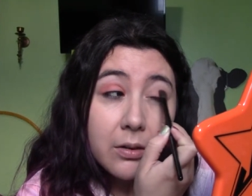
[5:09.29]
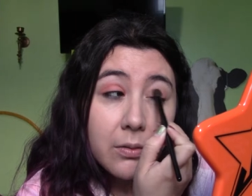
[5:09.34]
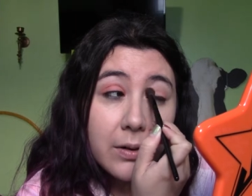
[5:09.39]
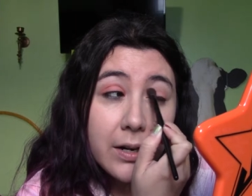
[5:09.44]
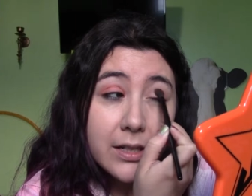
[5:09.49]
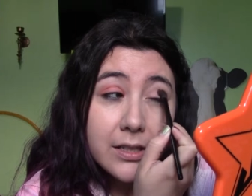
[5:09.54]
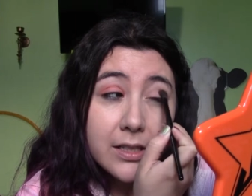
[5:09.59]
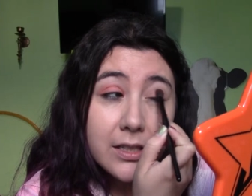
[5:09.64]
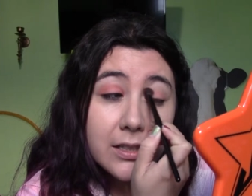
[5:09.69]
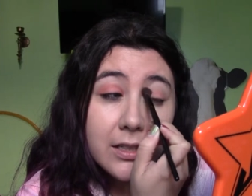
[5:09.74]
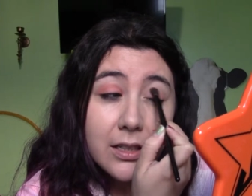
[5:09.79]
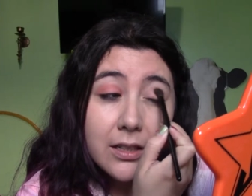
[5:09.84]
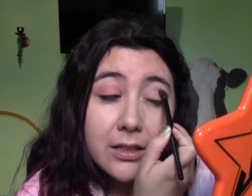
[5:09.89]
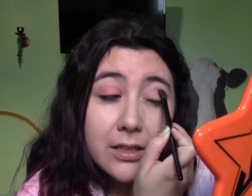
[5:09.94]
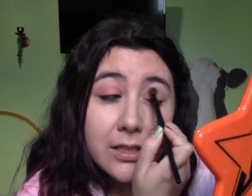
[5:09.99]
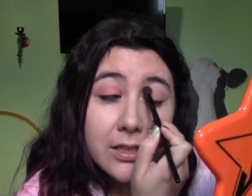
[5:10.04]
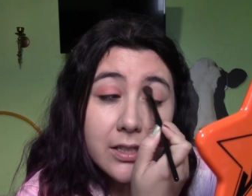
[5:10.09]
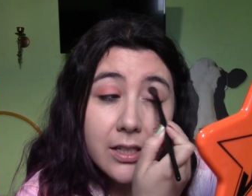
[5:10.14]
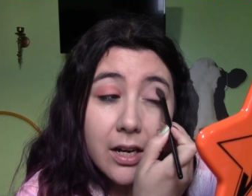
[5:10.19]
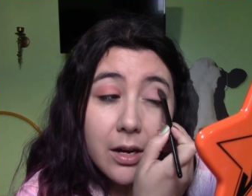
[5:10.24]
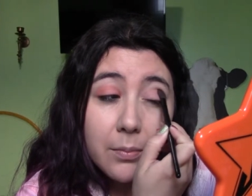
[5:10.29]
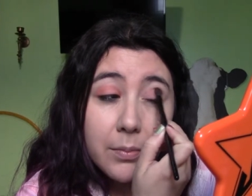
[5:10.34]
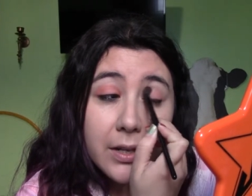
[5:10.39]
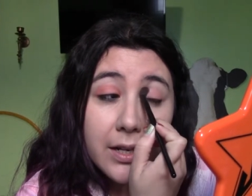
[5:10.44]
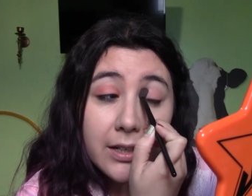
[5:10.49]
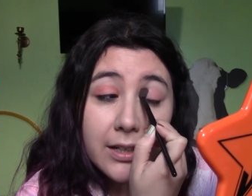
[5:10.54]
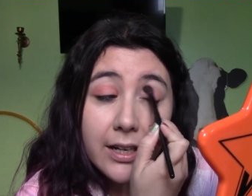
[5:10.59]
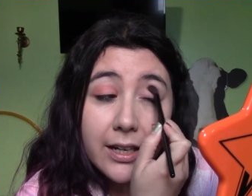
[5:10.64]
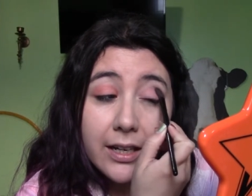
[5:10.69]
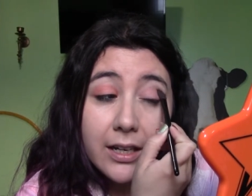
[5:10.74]
Granted, there are some
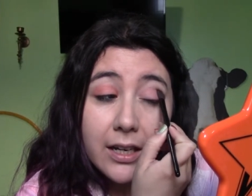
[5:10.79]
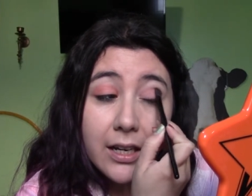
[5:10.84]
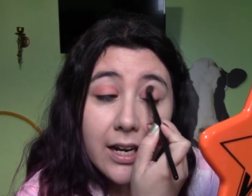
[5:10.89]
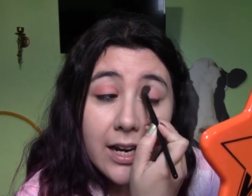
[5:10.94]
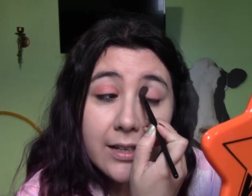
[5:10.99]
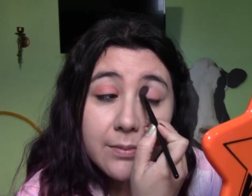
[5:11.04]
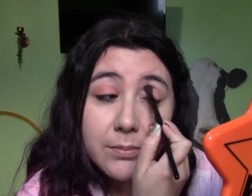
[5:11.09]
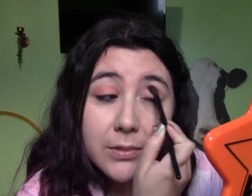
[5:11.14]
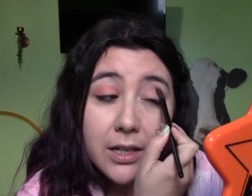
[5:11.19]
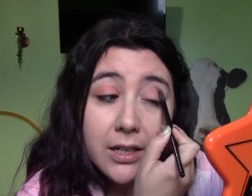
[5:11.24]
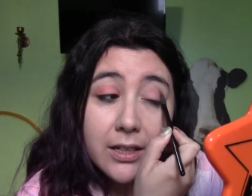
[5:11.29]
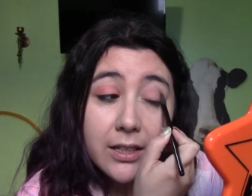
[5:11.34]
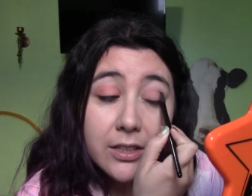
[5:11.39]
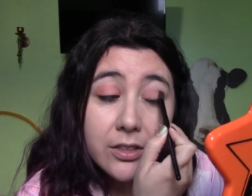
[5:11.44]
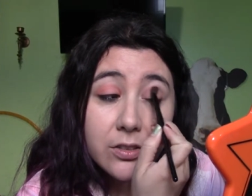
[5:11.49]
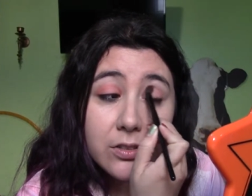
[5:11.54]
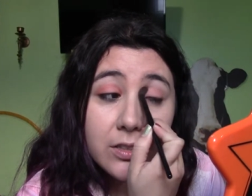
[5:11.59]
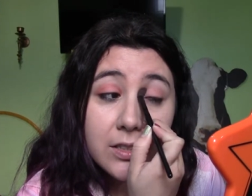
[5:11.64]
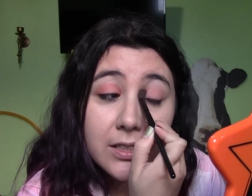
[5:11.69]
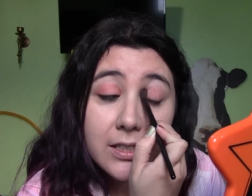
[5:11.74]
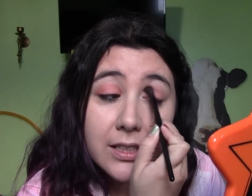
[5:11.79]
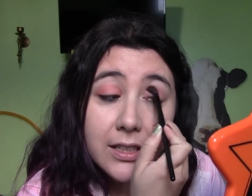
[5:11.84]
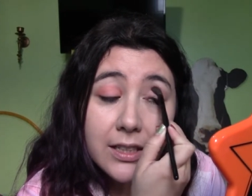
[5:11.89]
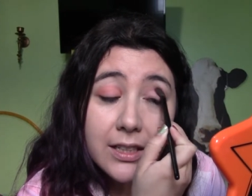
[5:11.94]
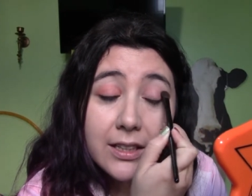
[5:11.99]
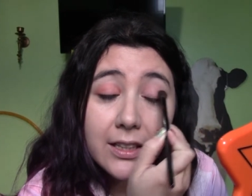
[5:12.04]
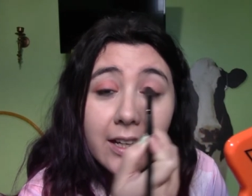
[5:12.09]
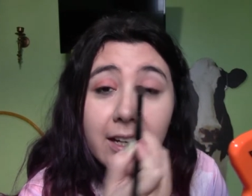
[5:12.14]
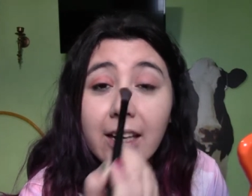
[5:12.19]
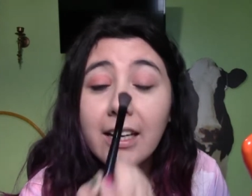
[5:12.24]
that, like, I'm not interested
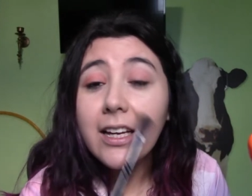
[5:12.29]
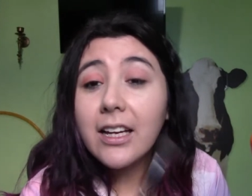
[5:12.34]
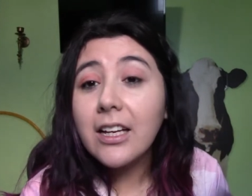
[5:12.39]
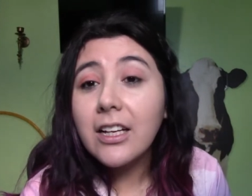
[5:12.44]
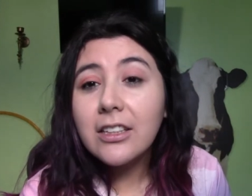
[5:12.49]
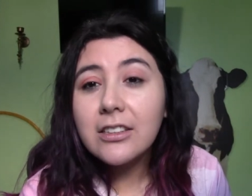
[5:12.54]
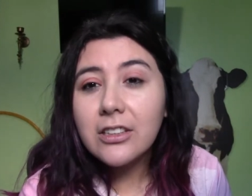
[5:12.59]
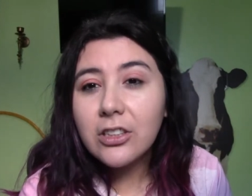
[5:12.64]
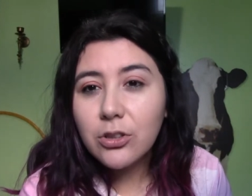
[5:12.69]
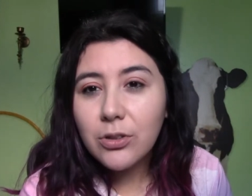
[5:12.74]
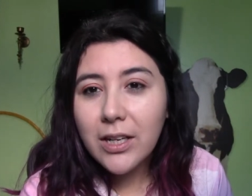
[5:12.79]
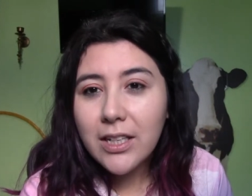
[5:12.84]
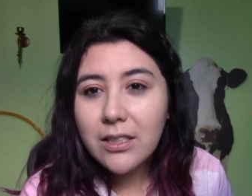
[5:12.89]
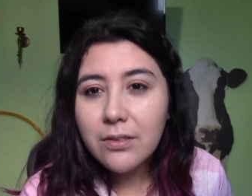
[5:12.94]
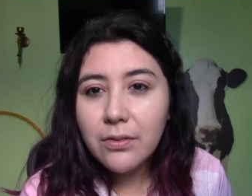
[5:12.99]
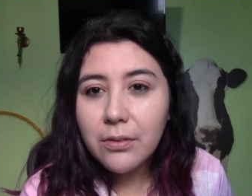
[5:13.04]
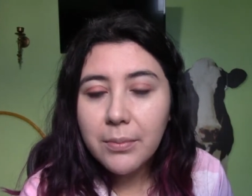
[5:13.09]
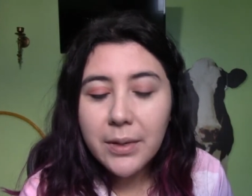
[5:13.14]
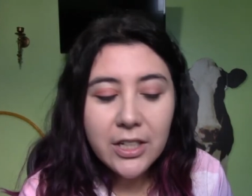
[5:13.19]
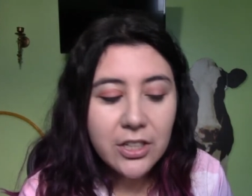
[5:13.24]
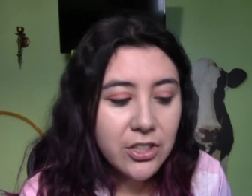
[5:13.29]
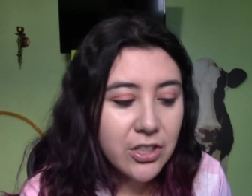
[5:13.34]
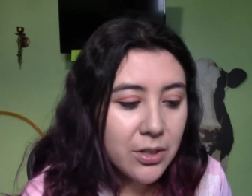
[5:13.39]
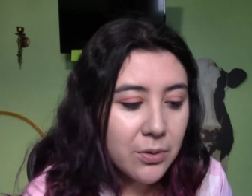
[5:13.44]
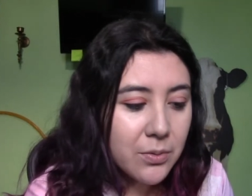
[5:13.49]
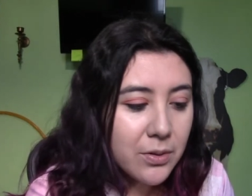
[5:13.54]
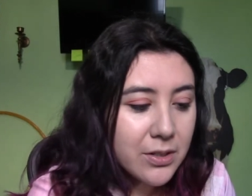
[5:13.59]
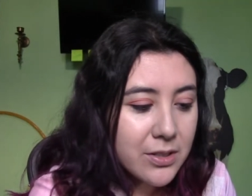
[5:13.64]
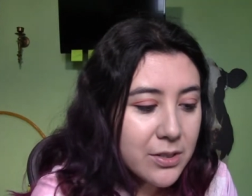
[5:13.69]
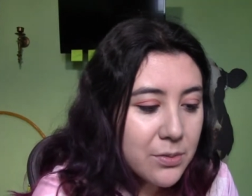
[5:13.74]
in, like the
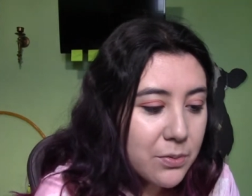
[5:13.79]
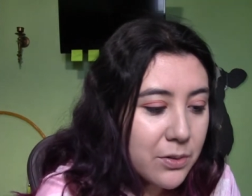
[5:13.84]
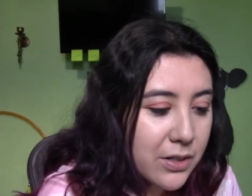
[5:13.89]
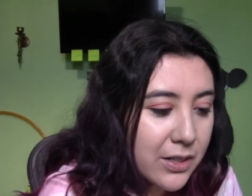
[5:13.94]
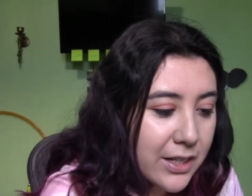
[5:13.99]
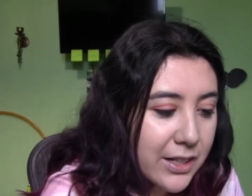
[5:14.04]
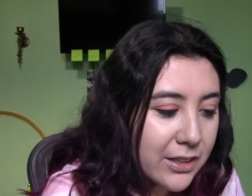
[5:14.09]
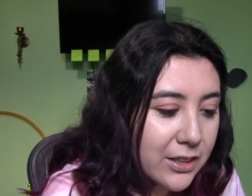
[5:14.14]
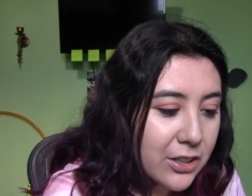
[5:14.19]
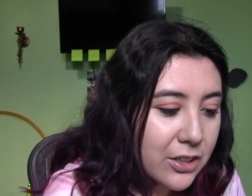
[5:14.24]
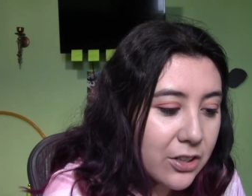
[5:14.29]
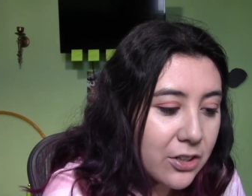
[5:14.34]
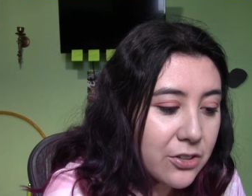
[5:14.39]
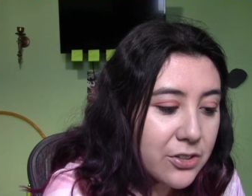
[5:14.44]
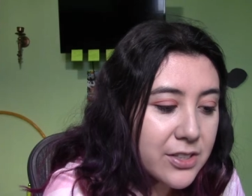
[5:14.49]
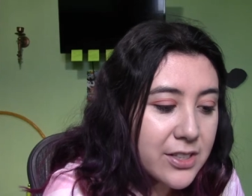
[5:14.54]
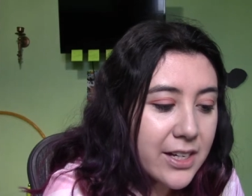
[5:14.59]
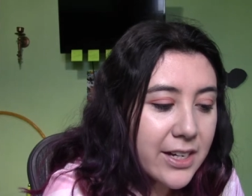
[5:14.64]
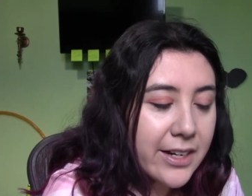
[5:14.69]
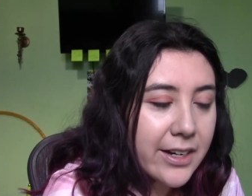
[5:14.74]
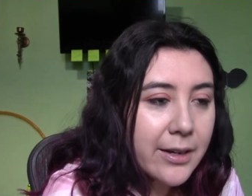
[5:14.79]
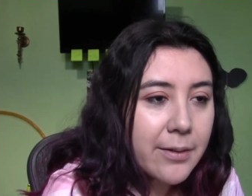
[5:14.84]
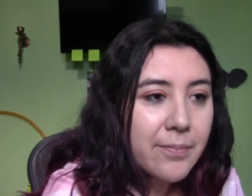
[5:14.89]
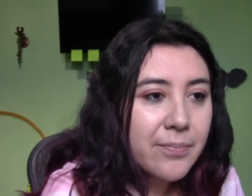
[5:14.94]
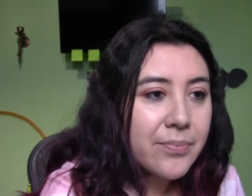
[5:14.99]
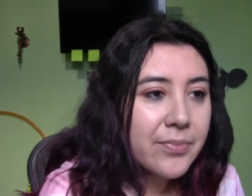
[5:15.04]
transformation ones where, like, the girl's like